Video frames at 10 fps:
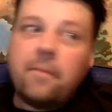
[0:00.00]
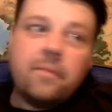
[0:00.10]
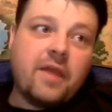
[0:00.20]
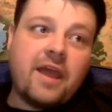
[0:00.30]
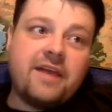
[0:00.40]

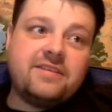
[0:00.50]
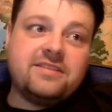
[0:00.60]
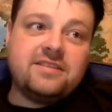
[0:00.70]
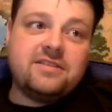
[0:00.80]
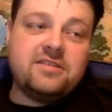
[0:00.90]

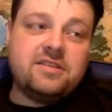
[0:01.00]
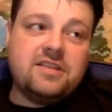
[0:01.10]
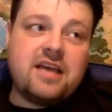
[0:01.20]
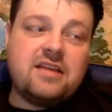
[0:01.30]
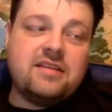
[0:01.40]
Yes,
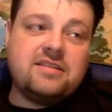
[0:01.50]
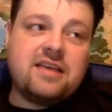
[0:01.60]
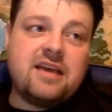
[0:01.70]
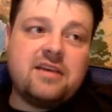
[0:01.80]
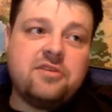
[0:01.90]

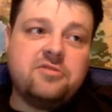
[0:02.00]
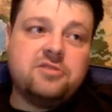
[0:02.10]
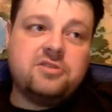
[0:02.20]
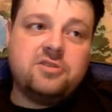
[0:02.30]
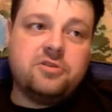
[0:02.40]
that
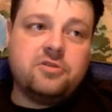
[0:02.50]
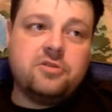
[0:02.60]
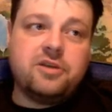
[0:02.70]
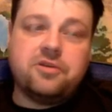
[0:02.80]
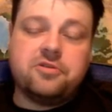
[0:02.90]
goes to your
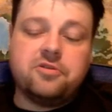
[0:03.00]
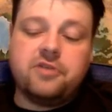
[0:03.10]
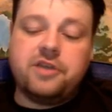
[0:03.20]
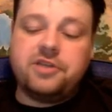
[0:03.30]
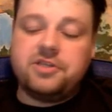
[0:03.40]
character
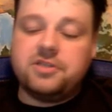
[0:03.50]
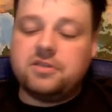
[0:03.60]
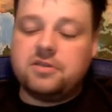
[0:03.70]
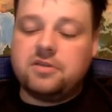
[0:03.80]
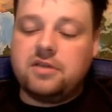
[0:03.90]

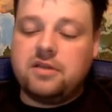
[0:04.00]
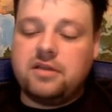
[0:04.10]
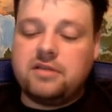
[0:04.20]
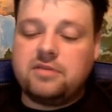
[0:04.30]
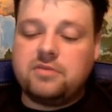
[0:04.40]
creation, and
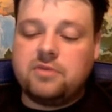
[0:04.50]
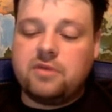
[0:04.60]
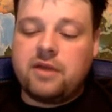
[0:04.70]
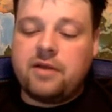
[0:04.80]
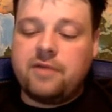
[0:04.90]
that's
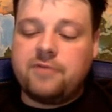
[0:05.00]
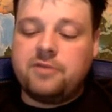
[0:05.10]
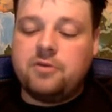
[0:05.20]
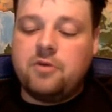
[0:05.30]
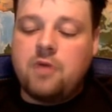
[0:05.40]
kind of up to
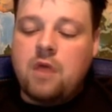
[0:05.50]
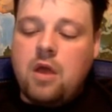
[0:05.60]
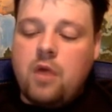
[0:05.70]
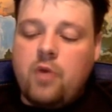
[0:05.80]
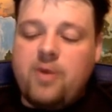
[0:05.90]
you.
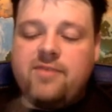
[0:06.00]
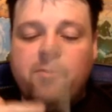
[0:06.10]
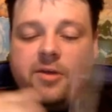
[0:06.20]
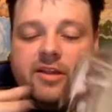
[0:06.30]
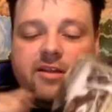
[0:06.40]
Weak
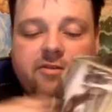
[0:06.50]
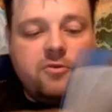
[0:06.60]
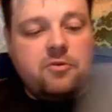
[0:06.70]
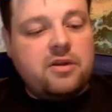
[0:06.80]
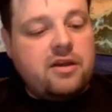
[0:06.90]
point if
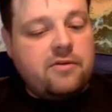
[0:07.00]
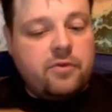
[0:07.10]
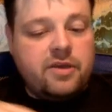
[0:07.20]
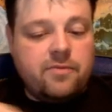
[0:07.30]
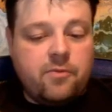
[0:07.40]
you want to have a
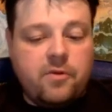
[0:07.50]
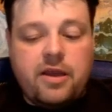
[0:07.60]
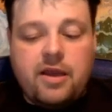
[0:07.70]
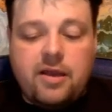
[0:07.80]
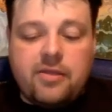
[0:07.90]
weak point,
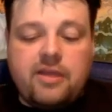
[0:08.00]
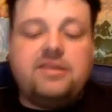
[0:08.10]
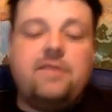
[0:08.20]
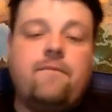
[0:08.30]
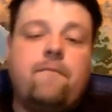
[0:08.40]
and that's
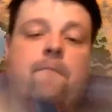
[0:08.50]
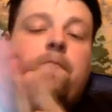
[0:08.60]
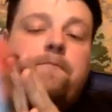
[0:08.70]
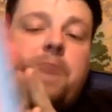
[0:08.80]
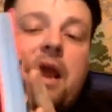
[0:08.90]
it.
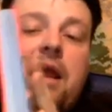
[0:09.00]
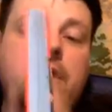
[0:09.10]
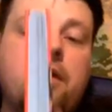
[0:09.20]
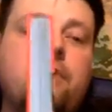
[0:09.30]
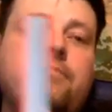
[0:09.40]

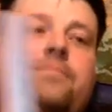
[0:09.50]
Bam!